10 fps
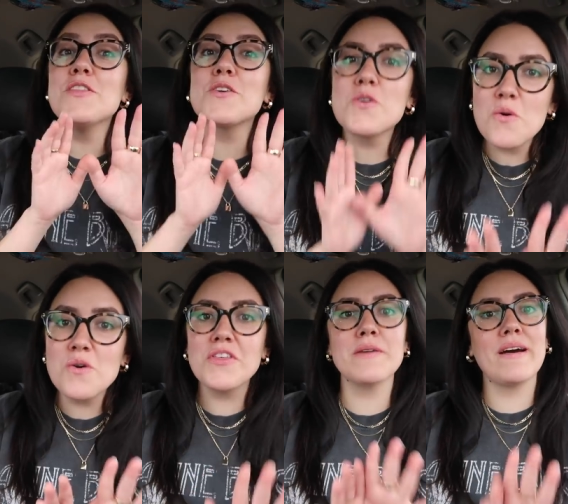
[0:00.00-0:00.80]
The
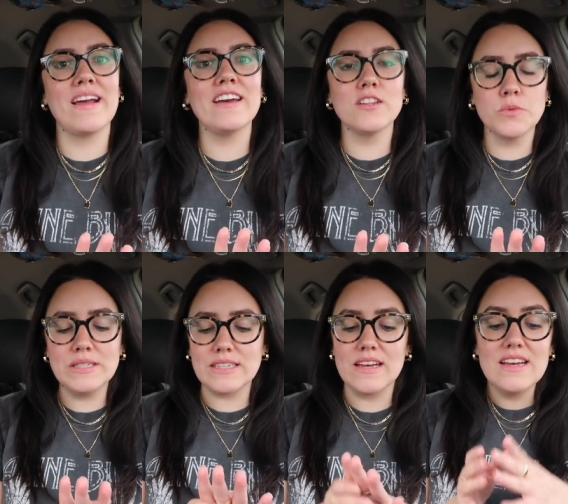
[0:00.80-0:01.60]
cool thing about Ana
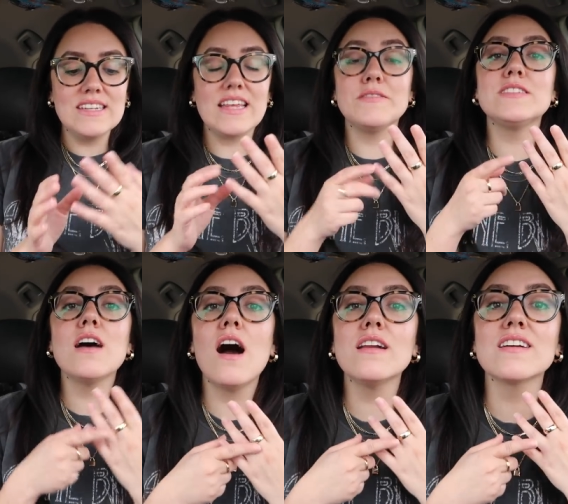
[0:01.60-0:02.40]
Luisa is they have a
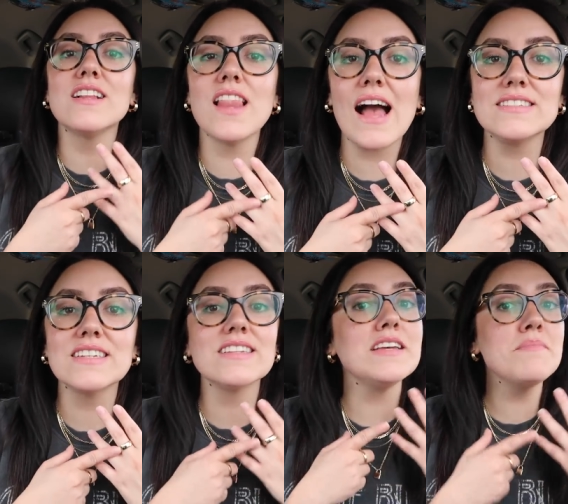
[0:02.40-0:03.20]
ton of
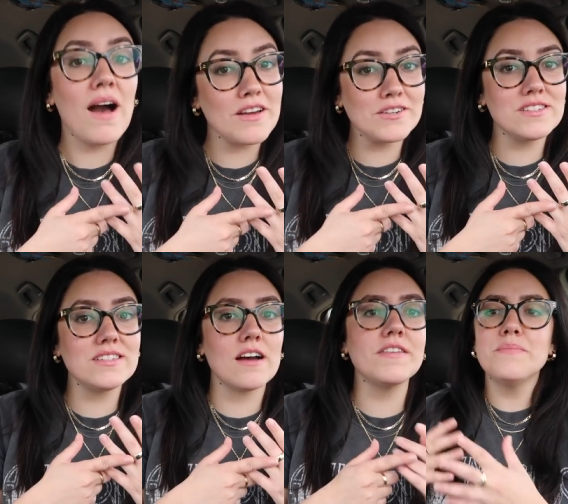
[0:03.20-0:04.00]
classically modern
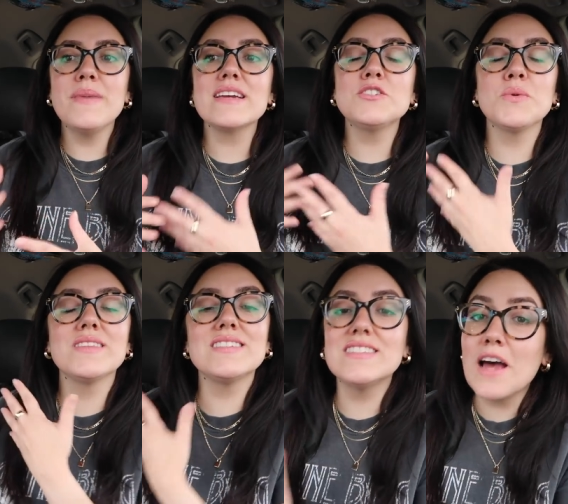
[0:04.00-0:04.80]
stuff mixed with
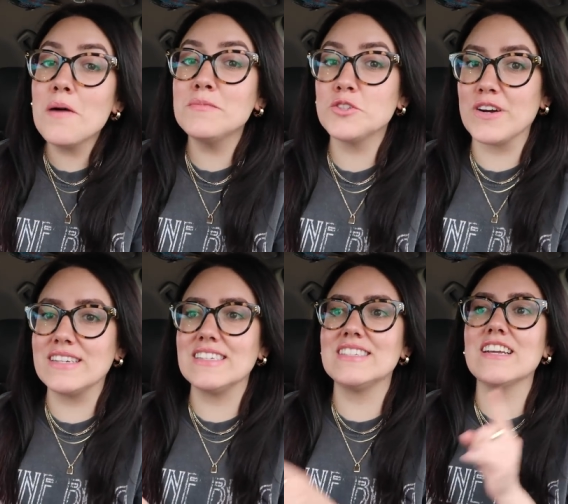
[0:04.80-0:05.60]
some
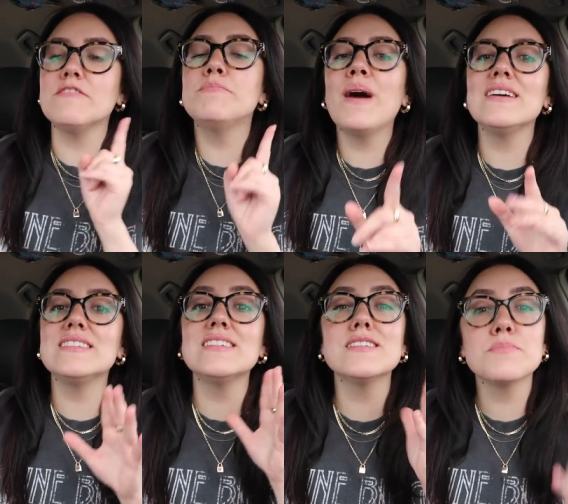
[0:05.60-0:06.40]
trendy stuff, but
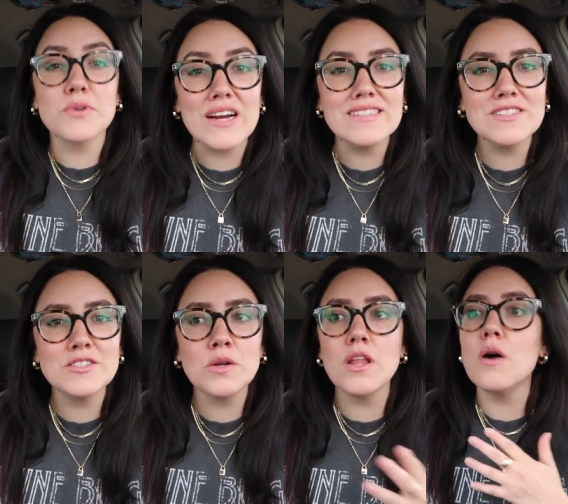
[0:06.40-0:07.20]
since the price is
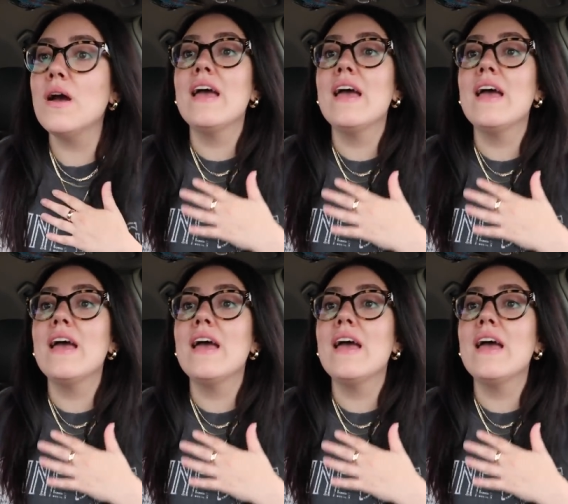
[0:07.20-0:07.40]
so low,